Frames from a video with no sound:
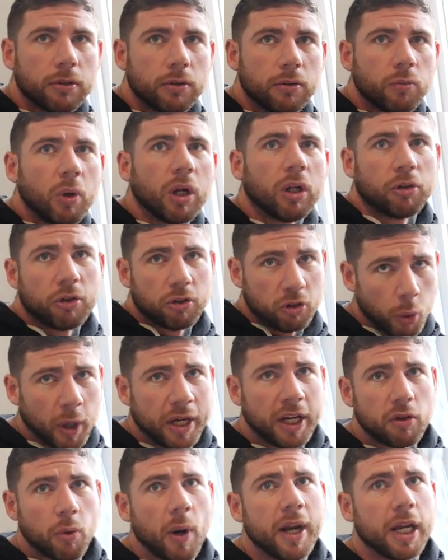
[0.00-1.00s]
Well,
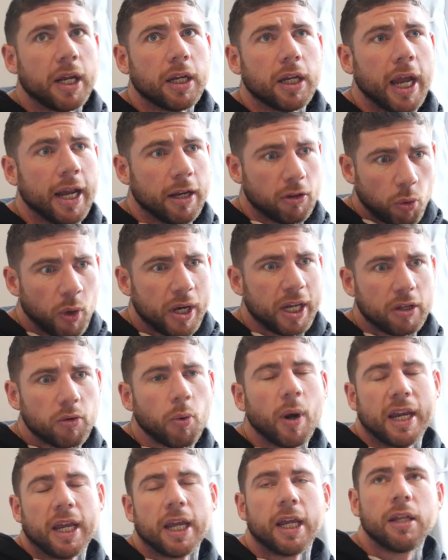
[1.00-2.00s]
2020. Yeah, in
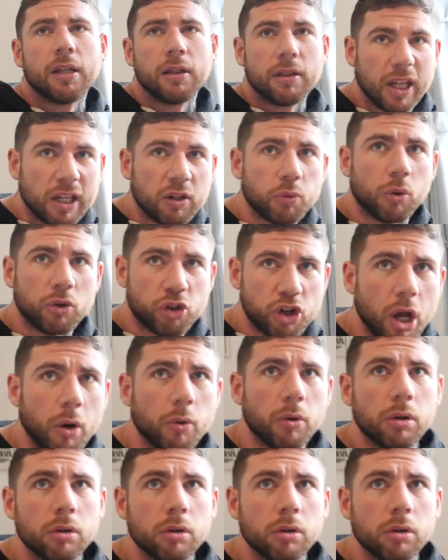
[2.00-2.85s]
2020, this will show.